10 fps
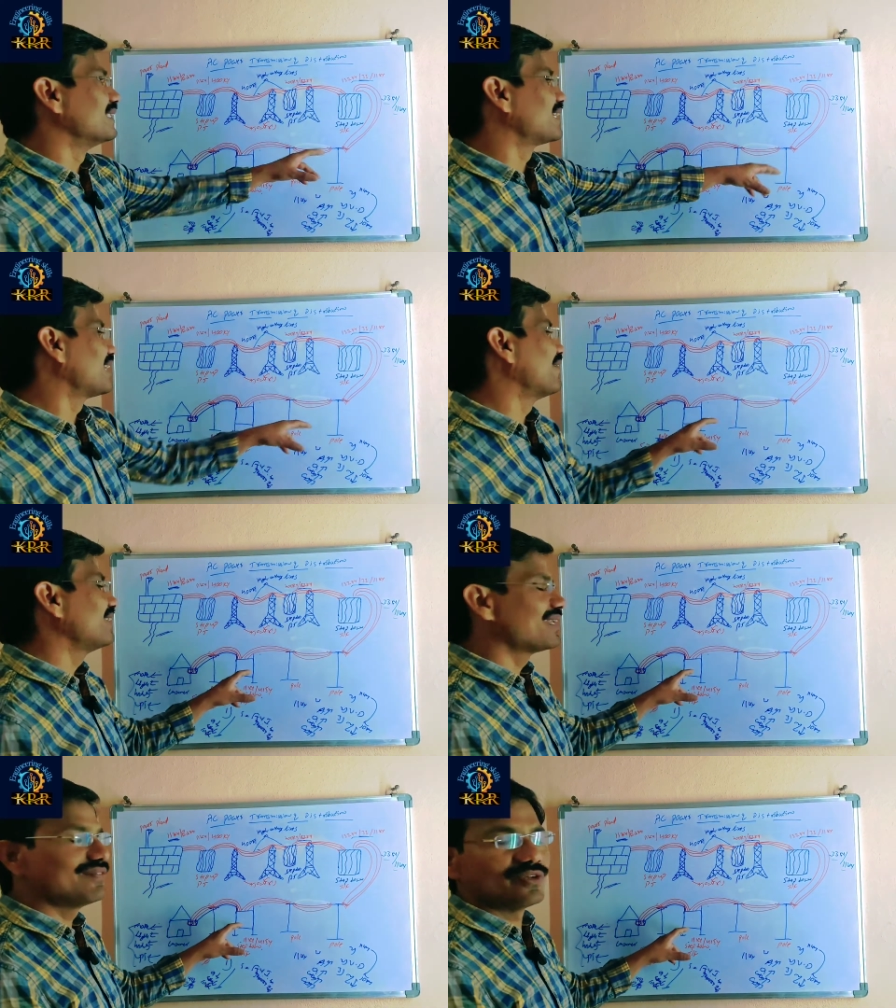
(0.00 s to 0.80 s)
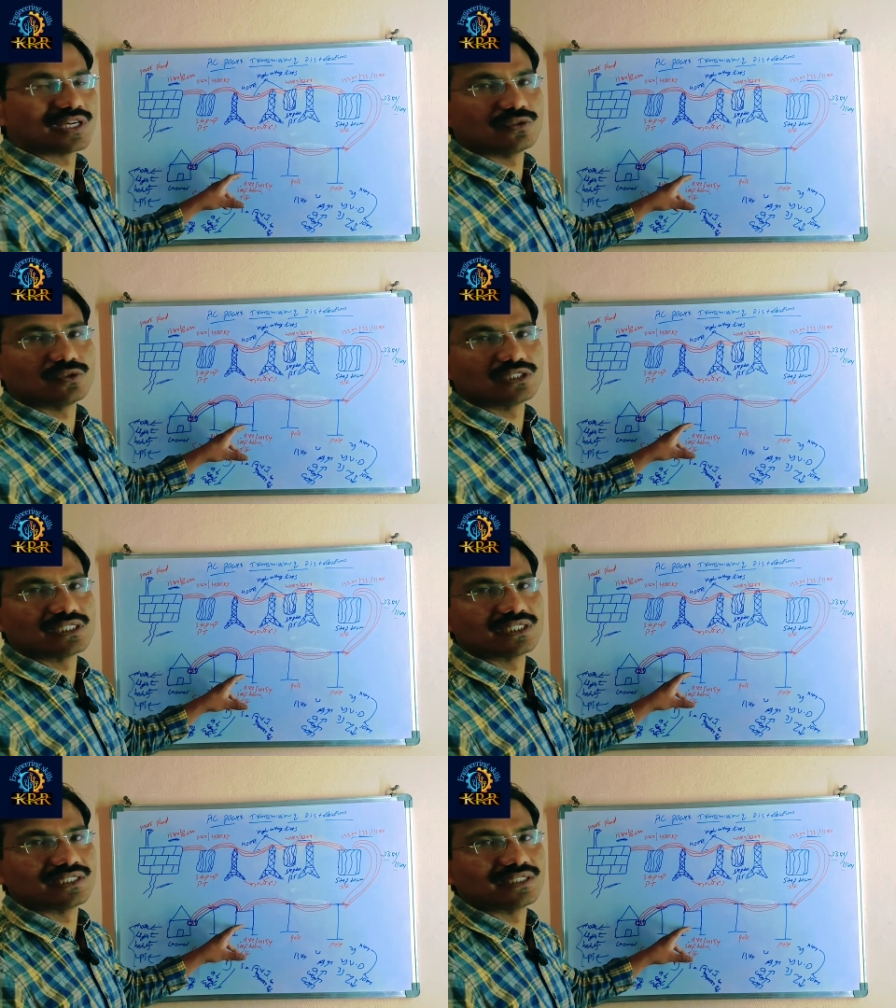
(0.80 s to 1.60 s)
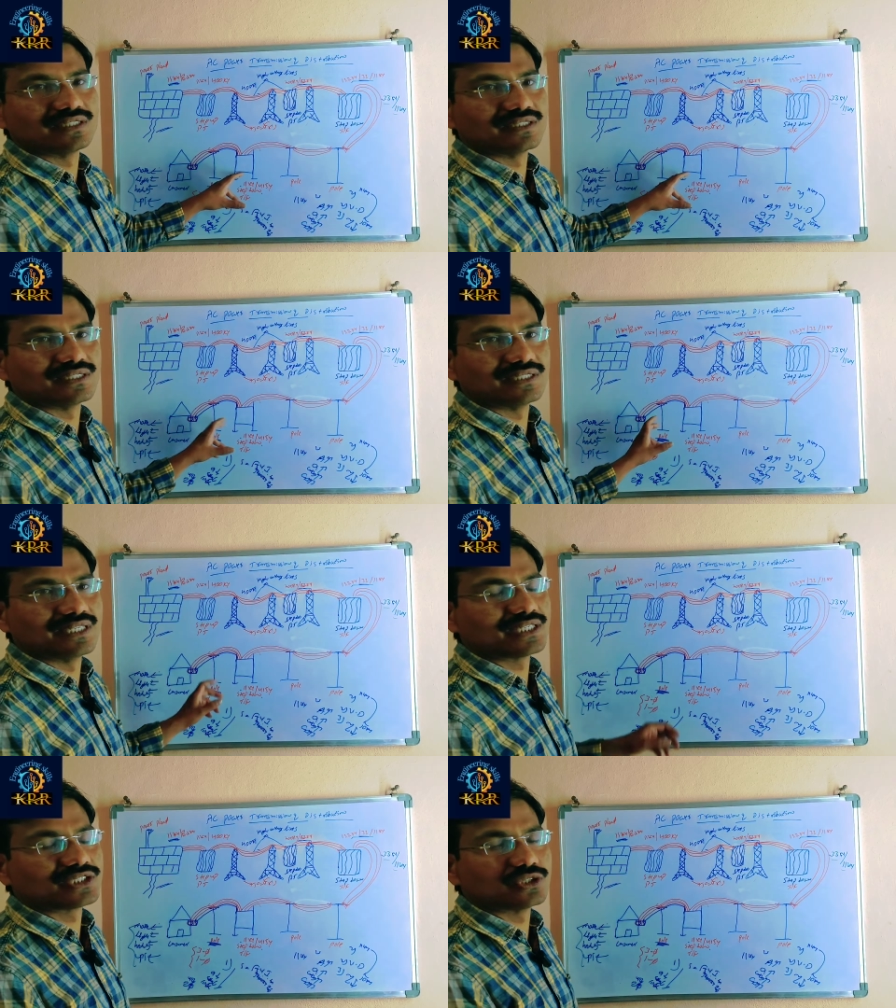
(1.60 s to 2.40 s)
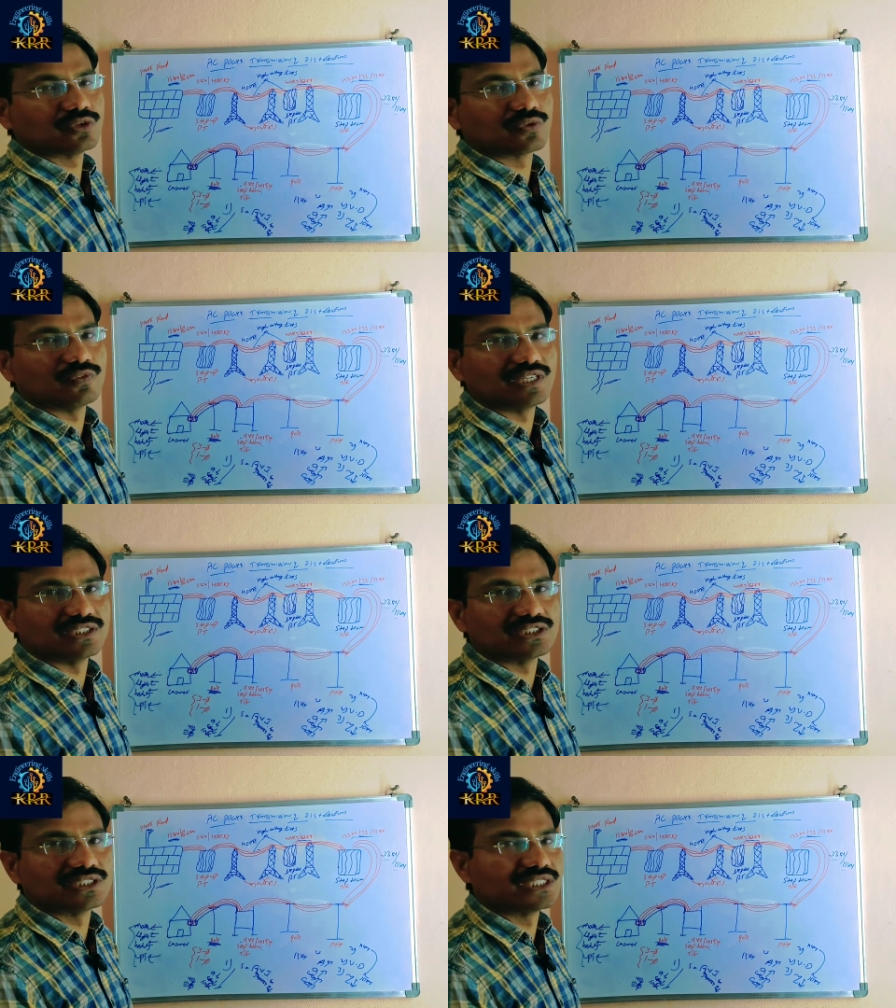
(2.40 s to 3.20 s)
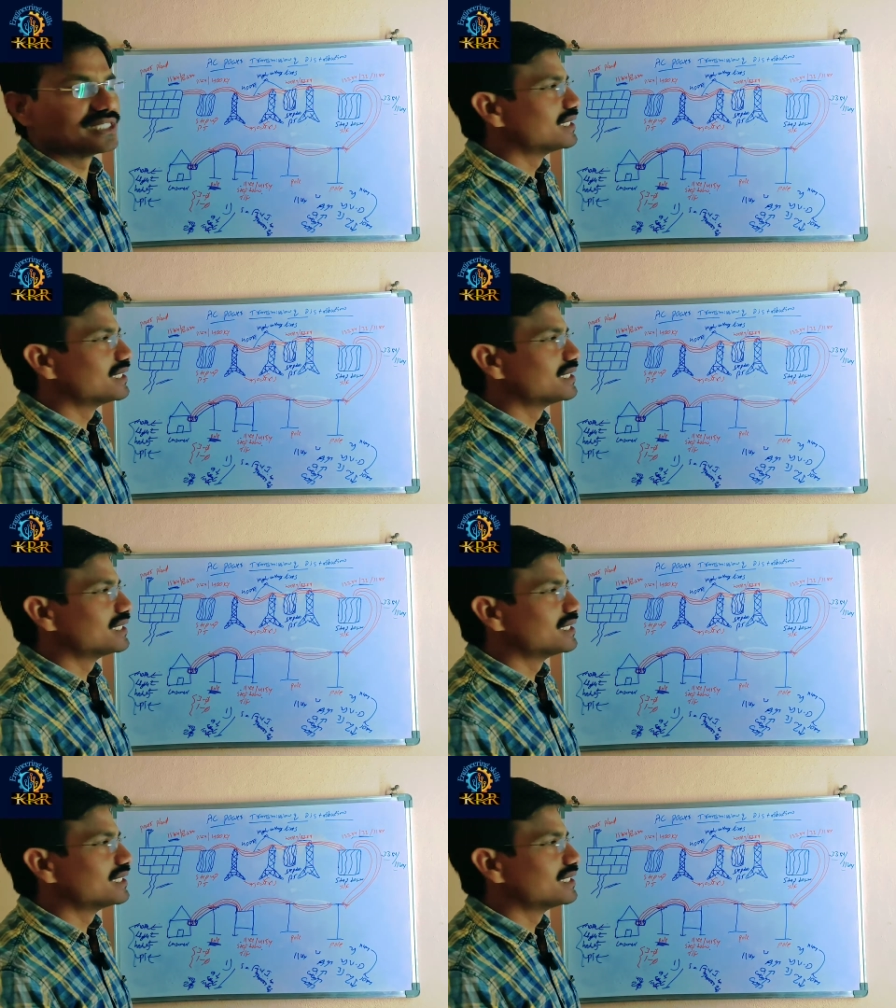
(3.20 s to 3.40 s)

That eleven k V you can use nearest to your village.